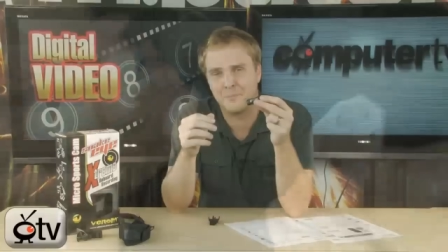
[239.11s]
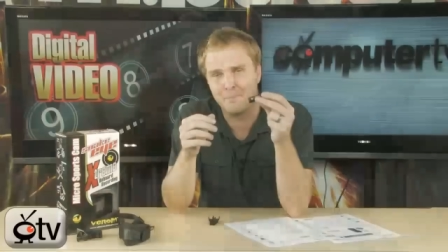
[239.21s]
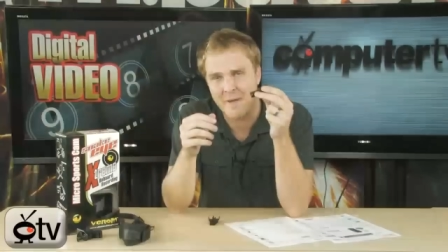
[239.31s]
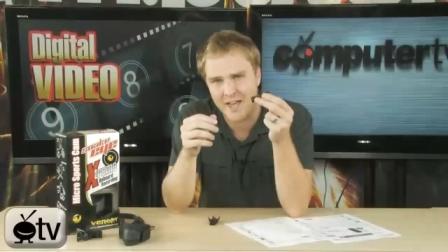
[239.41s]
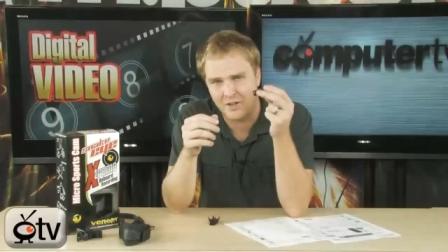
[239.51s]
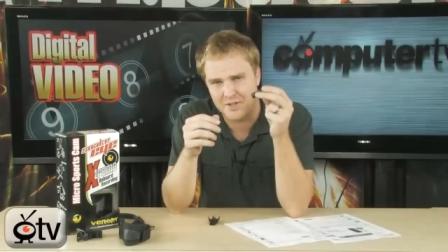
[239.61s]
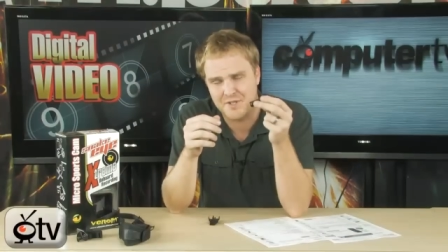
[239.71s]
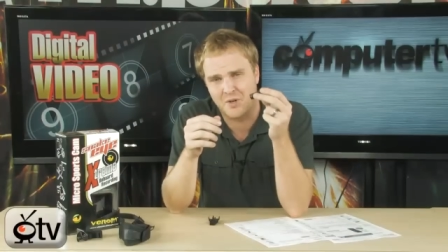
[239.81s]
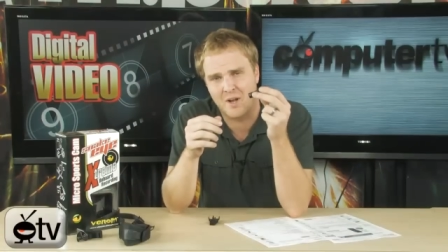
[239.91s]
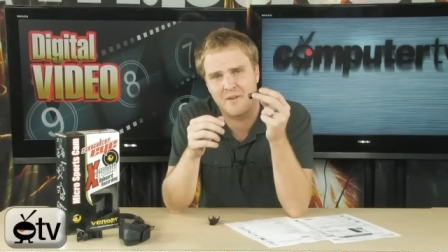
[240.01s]
metal,
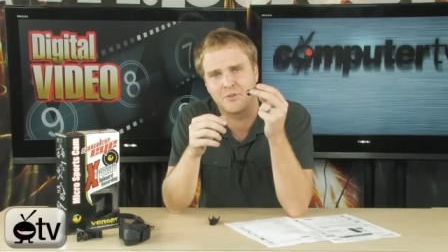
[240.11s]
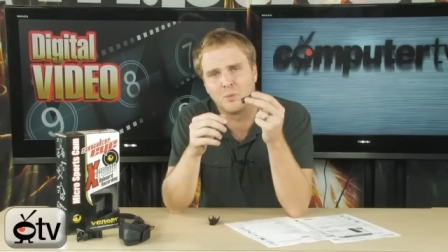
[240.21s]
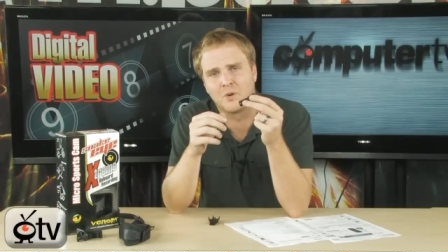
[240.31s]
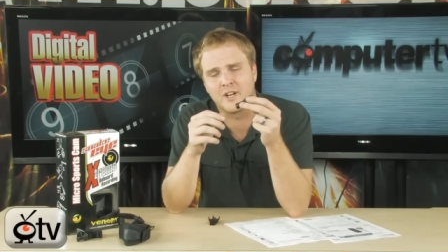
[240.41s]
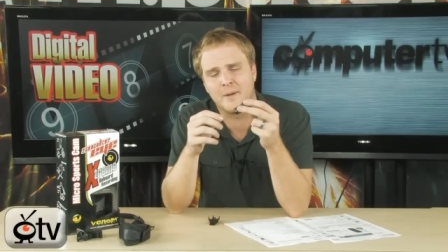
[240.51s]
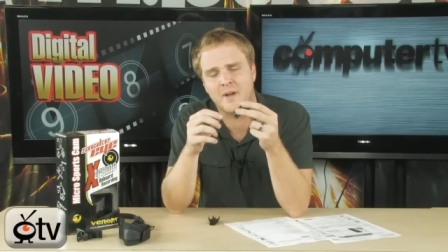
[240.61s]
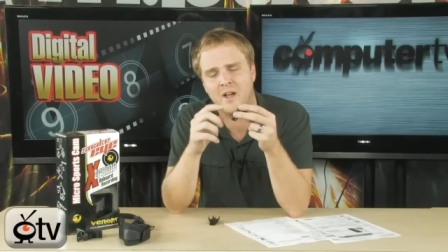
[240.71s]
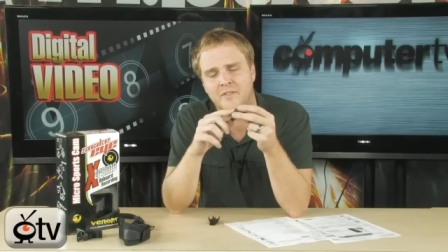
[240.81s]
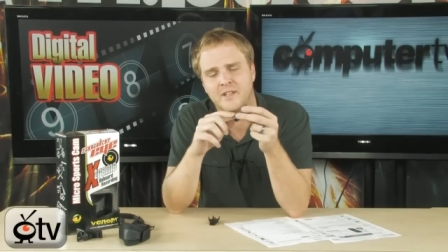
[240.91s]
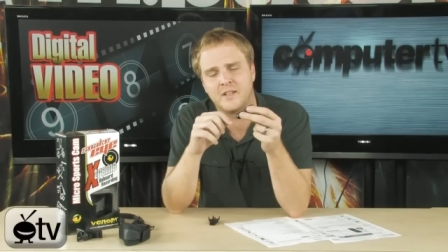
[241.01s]
so you don't have to worry
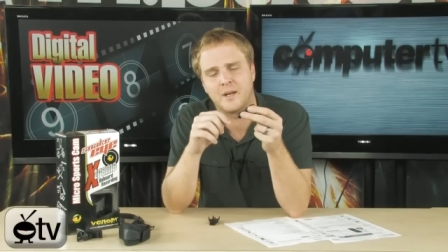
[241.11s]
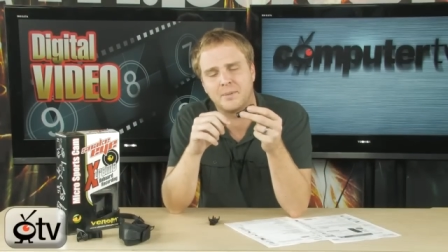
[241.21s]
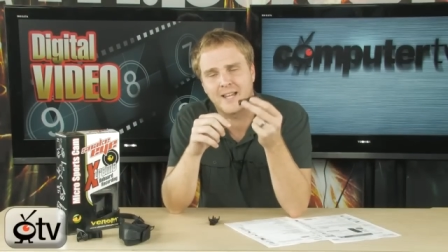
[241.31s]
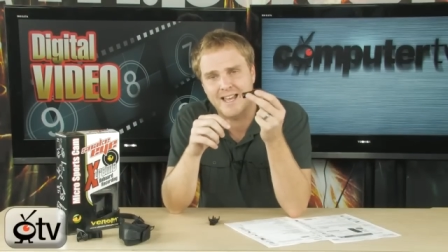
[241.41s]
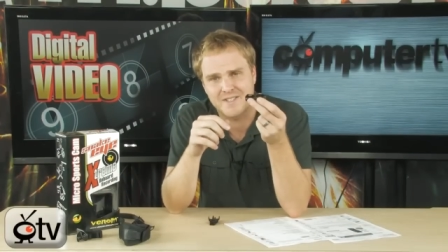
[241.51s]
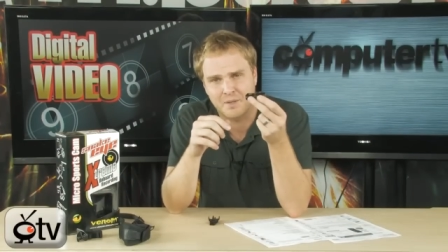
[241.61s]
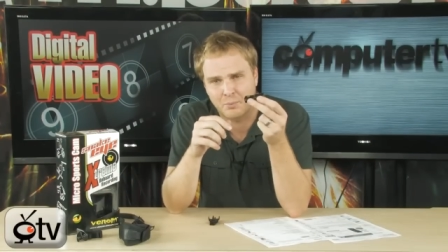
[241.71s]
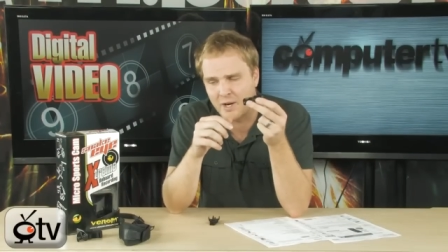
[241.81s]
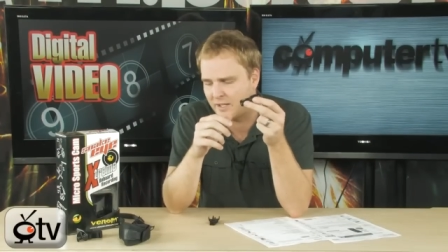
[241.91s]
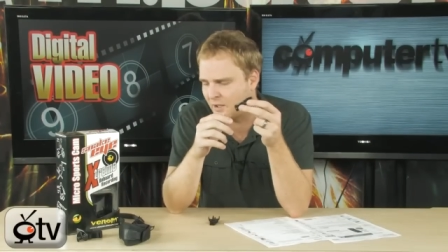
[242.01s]
about the uh, plastic
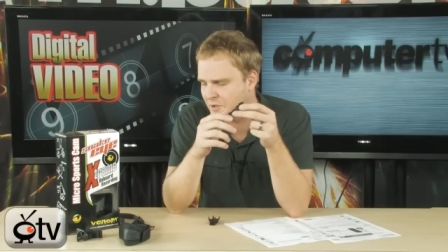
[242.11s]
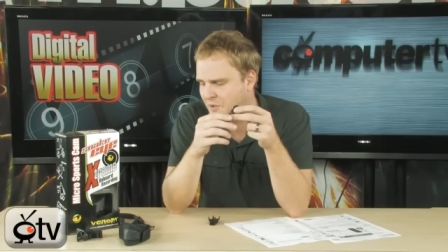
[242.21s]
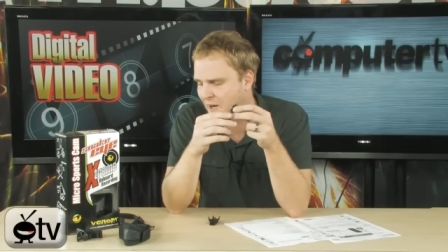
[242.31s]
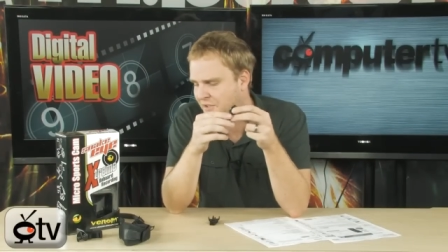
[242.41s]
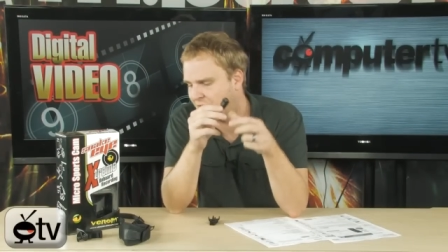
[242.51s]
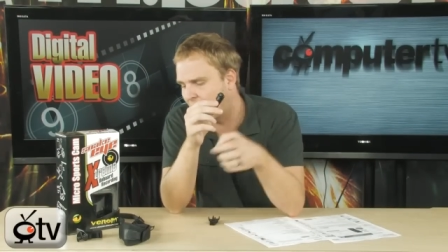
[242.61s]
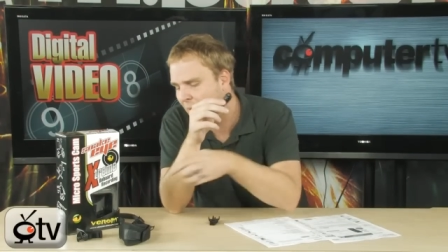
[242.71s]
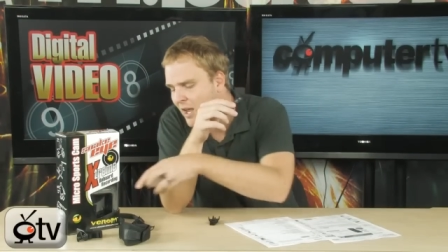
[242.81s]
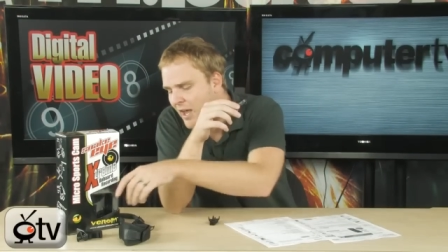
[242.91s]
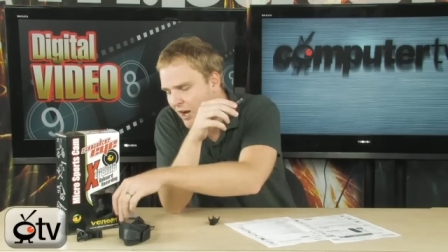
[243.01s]
breaking or scratching up.
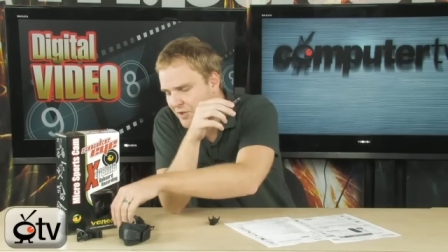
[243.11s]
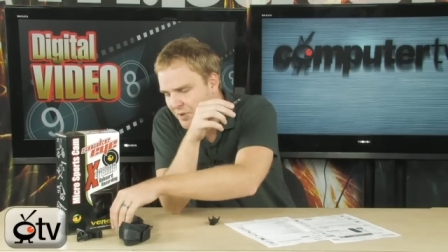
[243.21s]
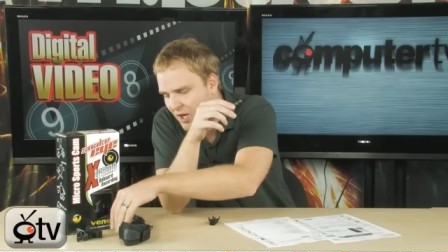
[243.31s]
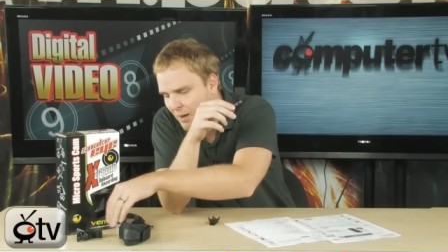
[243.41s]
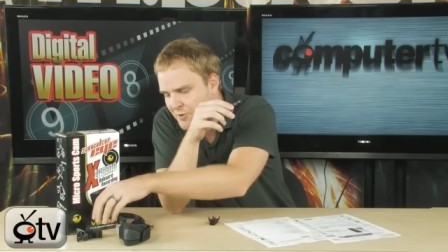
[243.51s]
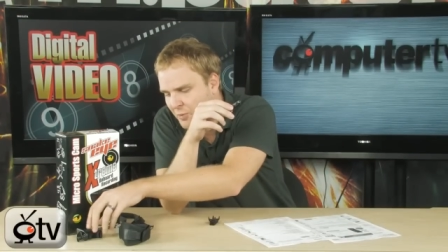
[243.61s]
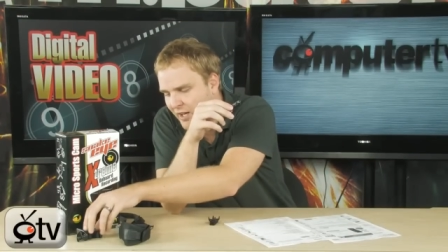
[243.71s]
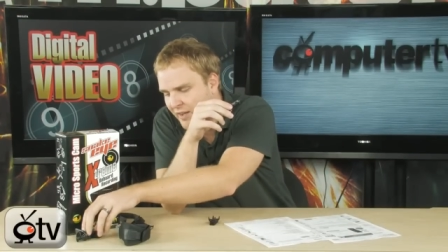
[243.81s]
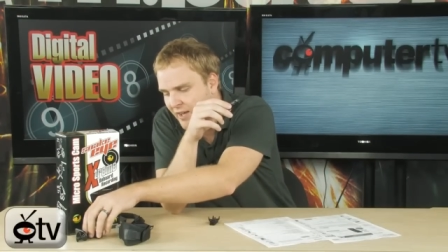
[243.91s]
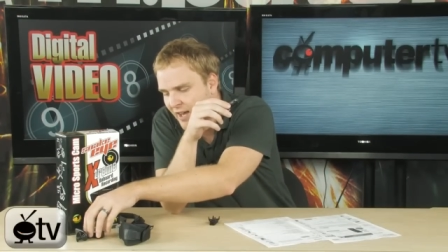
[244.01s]
It also comes
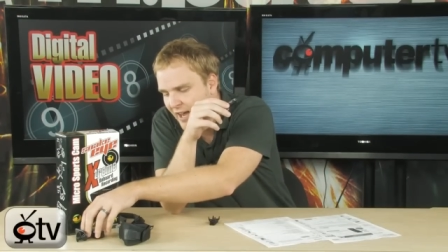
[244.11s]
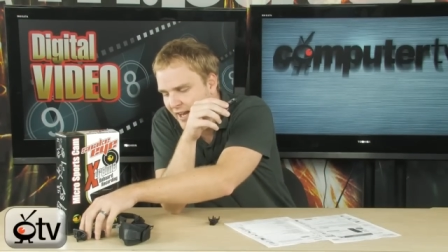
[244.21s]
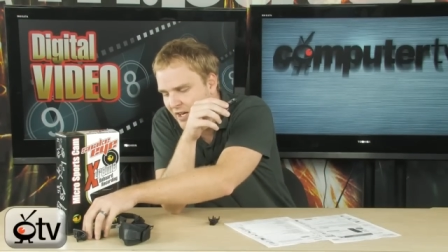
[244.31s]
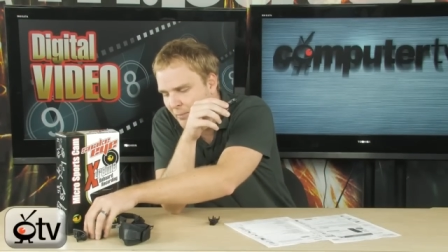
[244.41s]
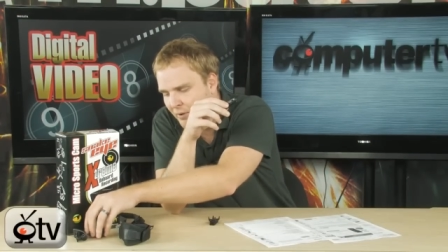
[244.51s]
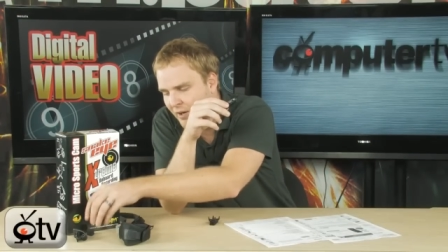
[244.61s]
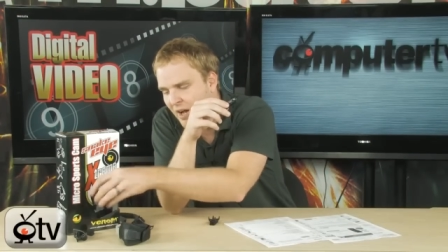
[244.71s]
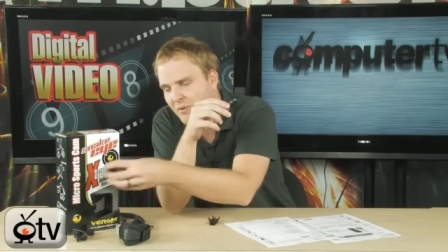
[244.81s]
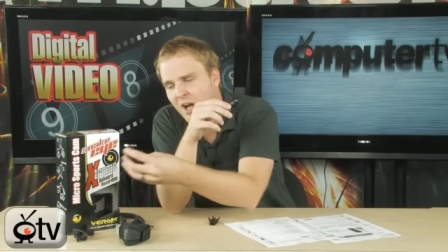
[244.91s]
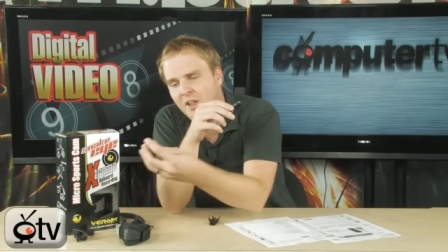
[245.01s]
with a number
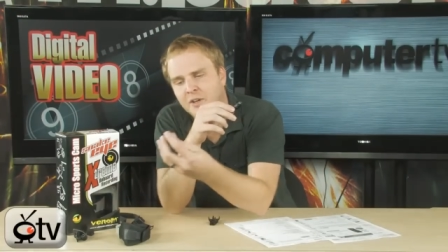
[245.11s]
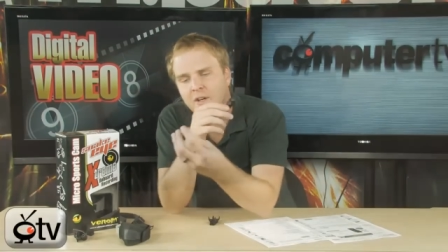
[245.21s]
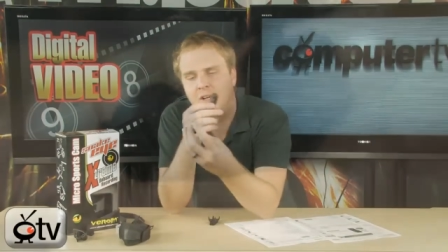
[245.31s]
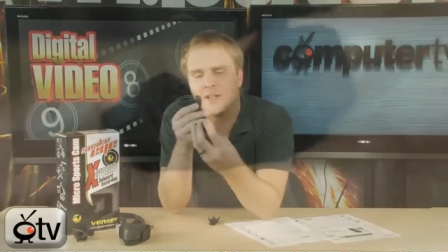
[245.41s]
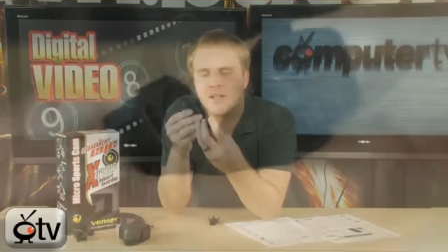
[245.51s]
of other